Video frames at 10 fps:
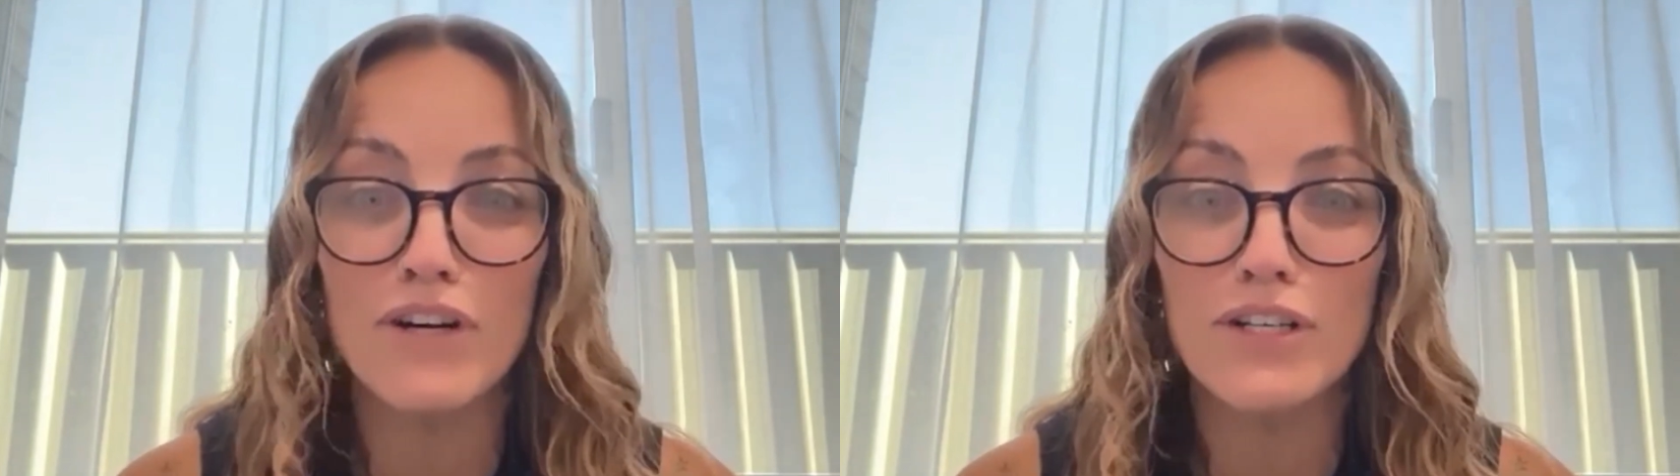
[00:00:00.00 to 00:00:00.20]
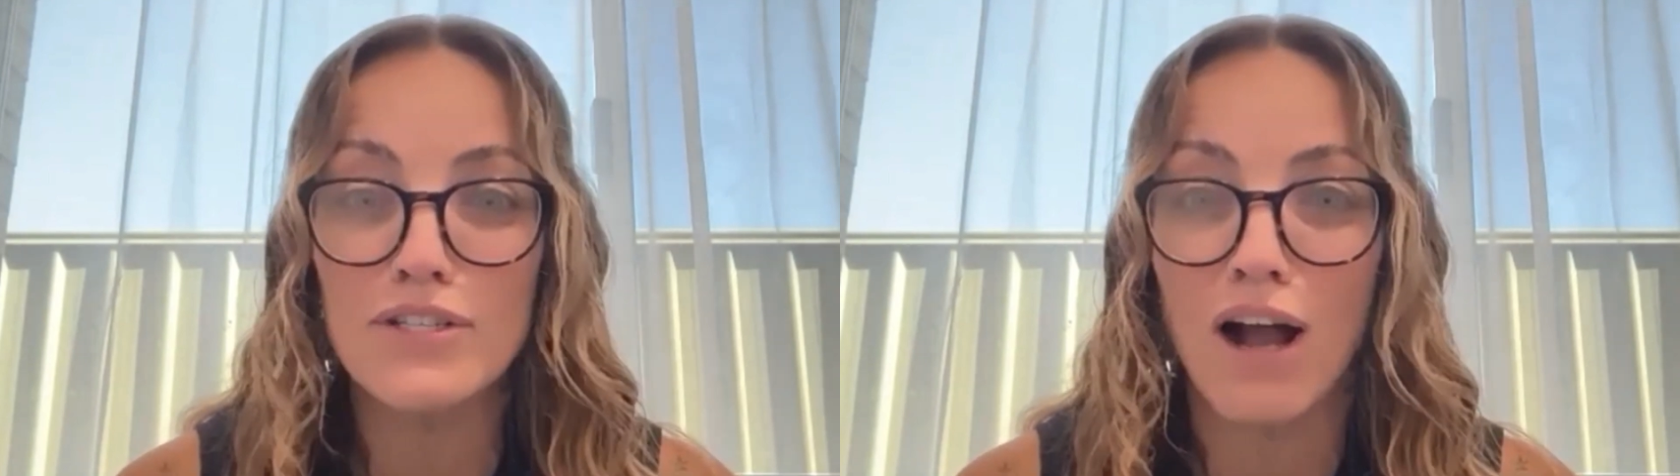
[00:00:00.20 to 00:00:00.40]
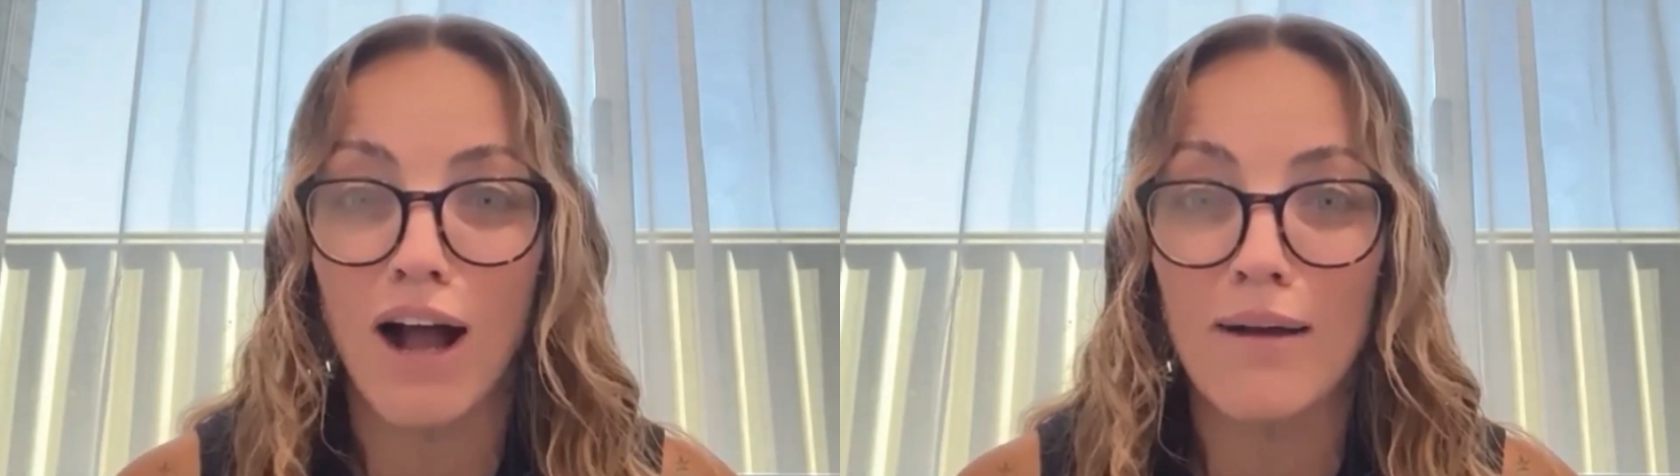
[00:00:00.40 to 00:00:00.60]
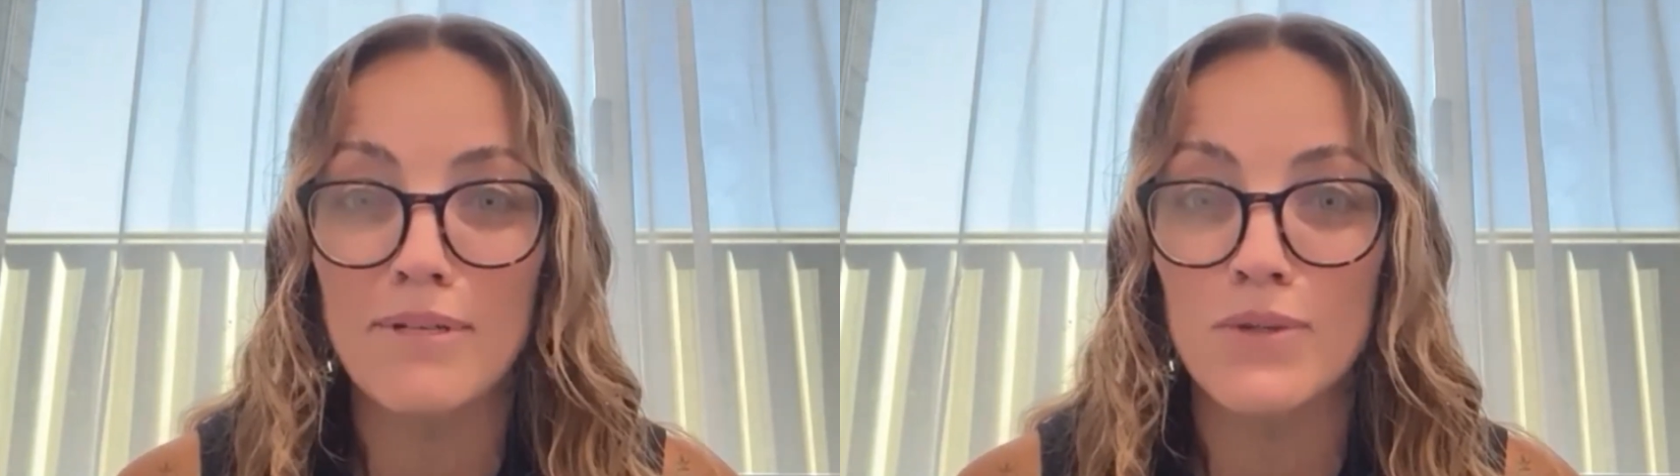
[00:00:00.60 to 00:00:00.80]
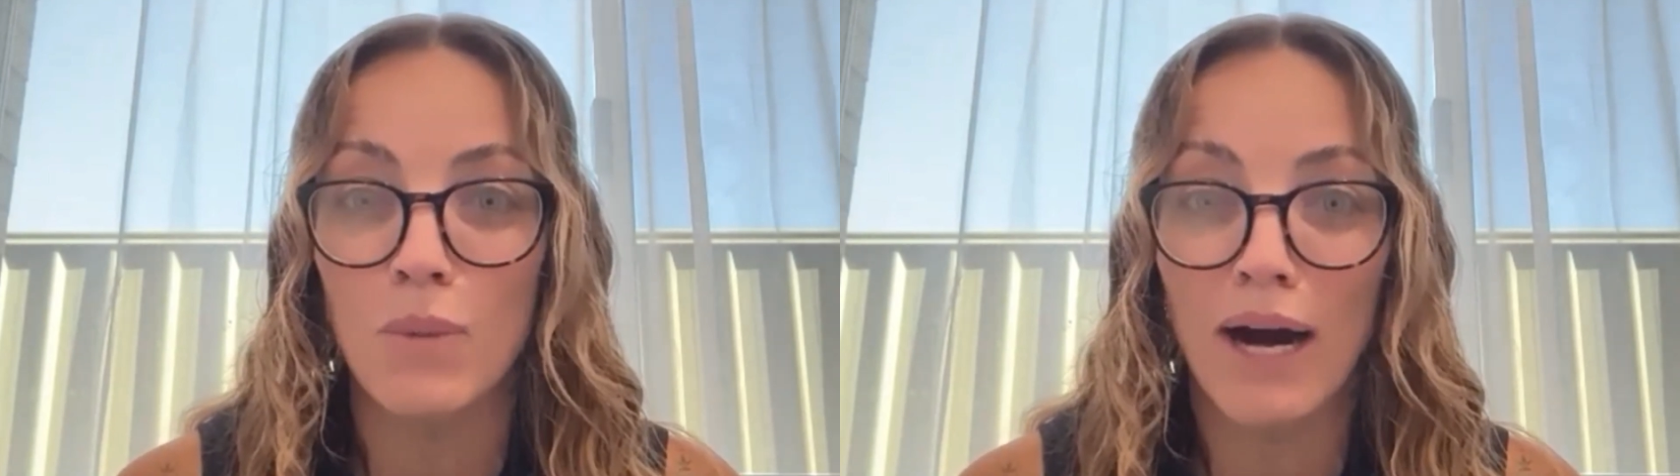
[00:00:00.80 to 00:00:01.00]
first time
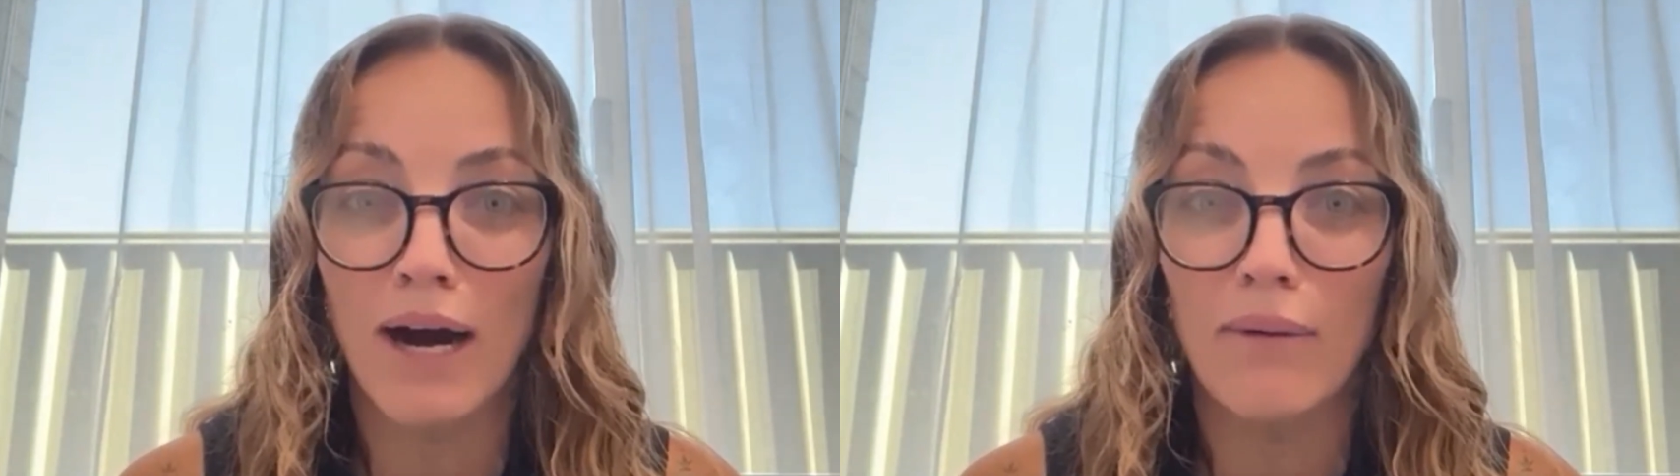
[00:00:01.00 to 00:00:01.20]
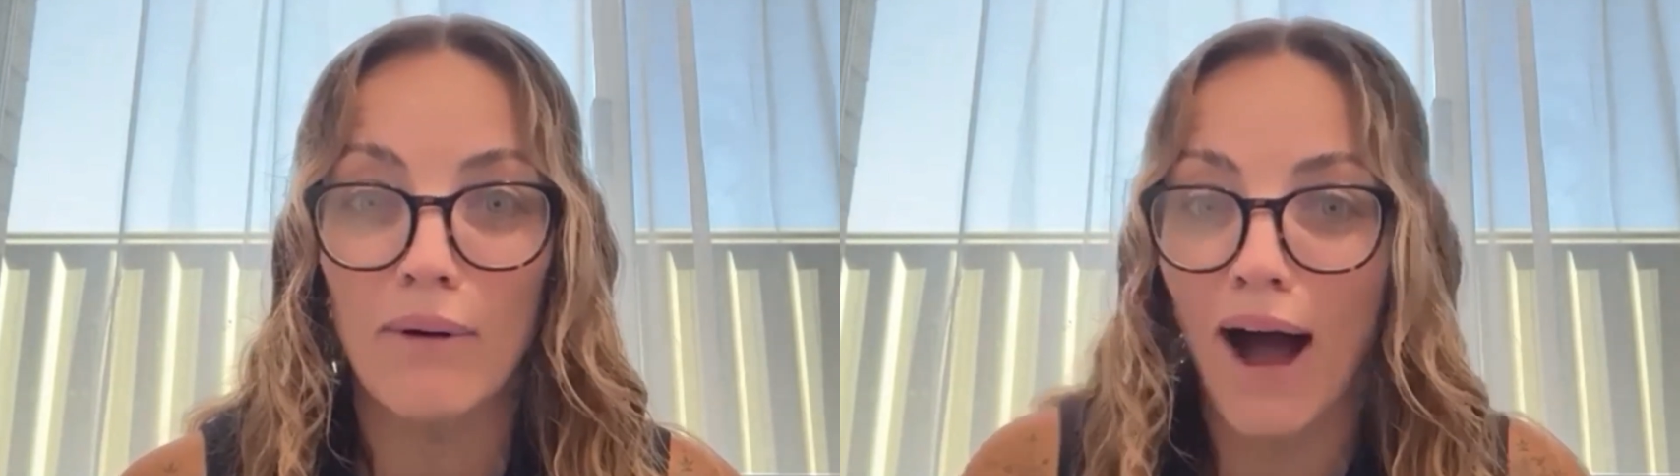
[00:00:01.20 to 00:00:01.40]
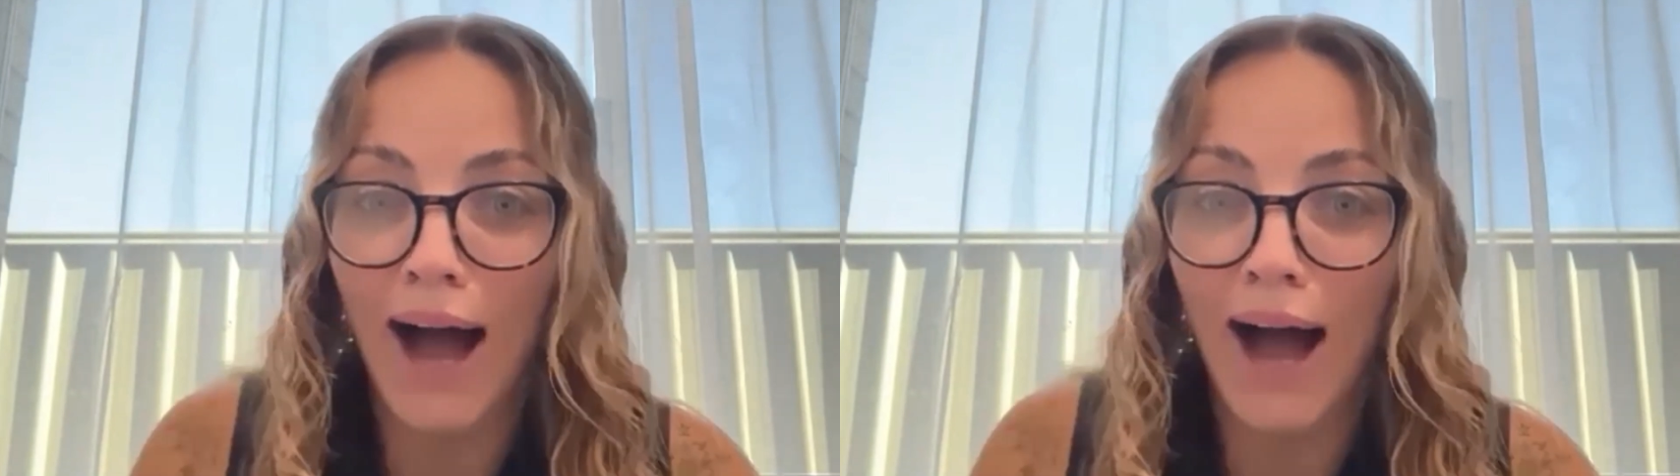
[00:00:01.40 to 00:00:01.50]
as well.